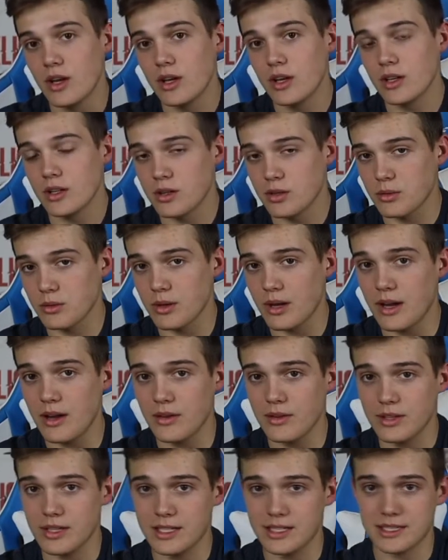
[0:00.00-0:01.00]

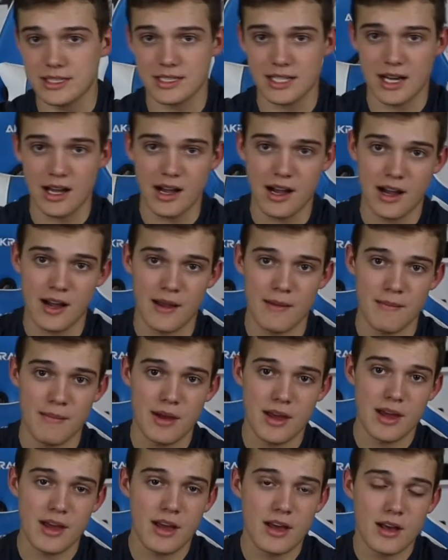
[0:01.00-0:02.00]
throughout this time
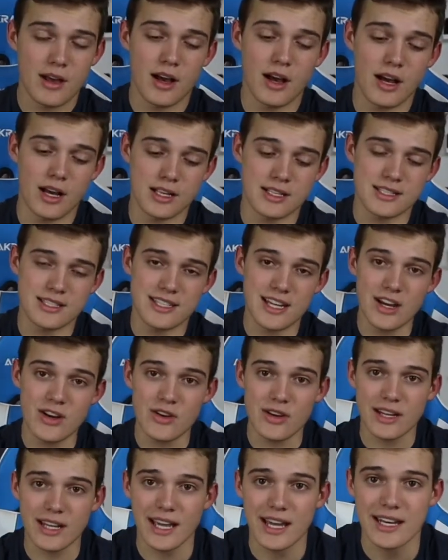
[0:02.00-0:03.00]

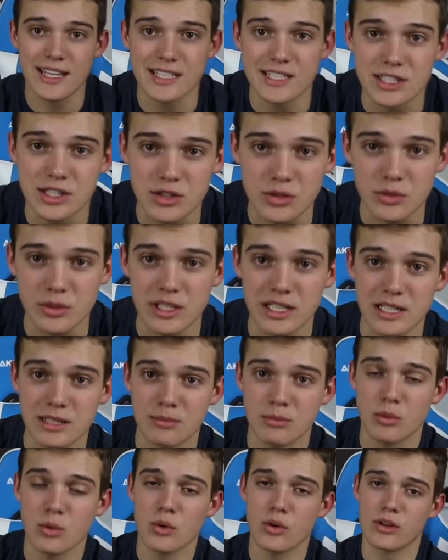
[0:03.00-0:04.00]
staring at a screen
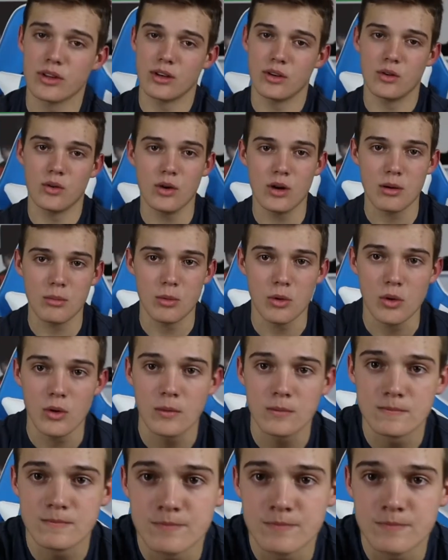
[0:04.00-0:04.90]
more than normal,